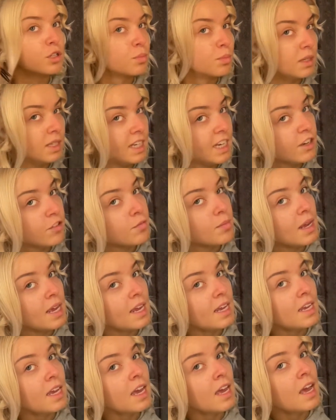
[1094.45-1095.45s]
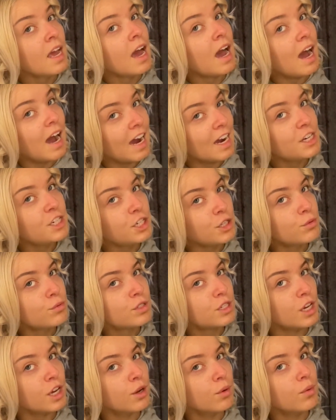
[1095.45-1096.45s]
believe me, I do
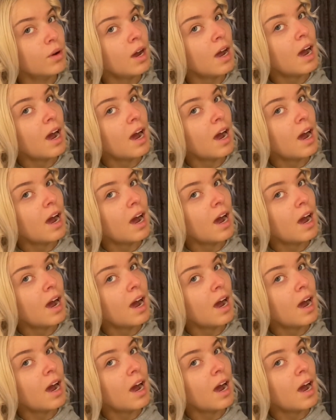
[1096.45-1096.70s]
too.